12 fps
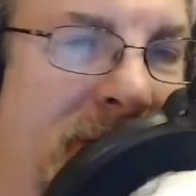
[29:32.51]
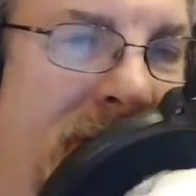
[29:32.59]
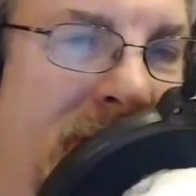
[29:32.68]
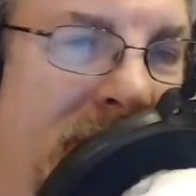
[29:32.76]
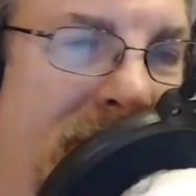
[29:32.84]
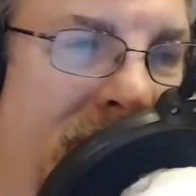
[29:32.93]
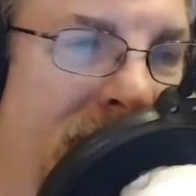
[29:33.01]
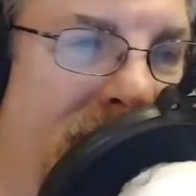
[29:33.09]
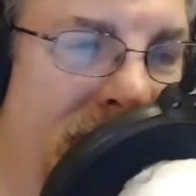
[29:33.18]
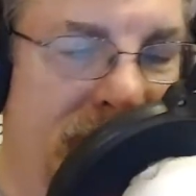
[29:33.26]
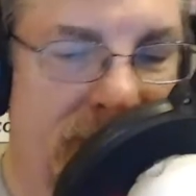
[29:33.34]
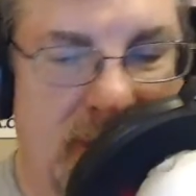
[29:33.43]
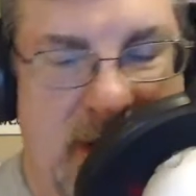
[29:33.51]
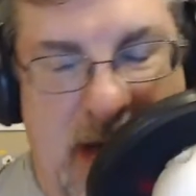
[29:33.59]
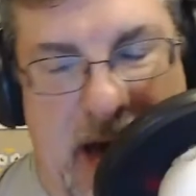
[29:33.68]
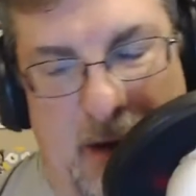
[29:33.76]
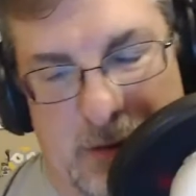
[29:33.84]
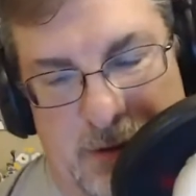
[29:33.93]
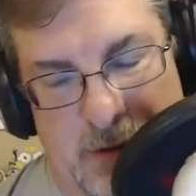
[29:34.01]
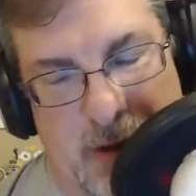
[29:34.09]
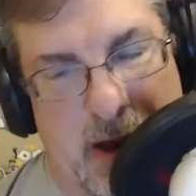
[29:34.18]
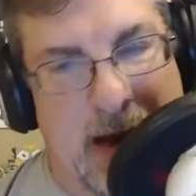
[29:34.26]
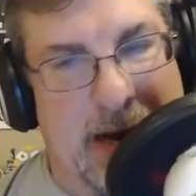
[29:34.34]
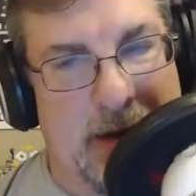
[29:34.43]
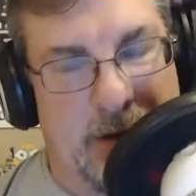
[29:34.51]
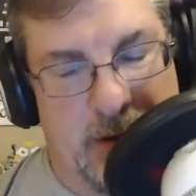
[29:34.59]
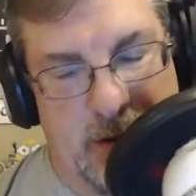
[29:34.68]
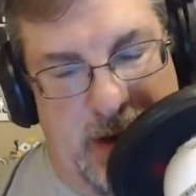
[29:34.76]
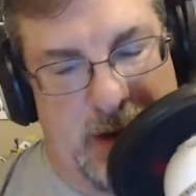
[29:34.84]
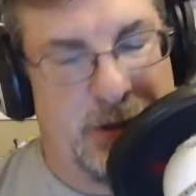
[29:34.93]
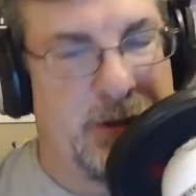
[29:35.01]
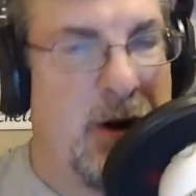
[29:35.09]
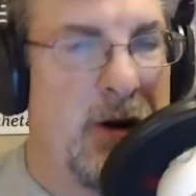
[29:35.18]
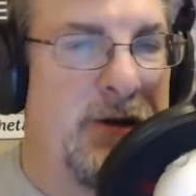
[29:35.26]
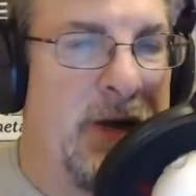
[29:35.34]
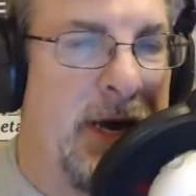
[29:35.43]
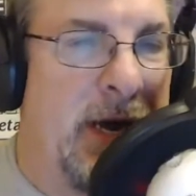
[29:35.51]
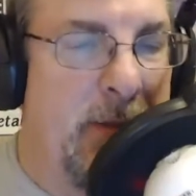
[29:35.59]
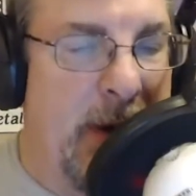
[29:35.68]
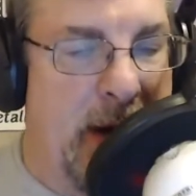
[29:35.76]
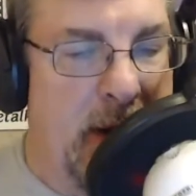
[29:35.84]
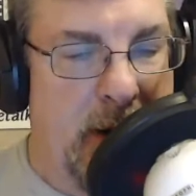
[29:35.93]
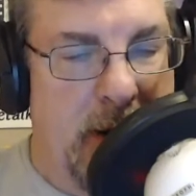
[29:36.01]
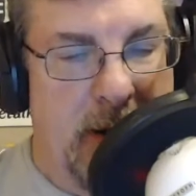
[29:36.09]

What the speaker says: Oh, I started thinking about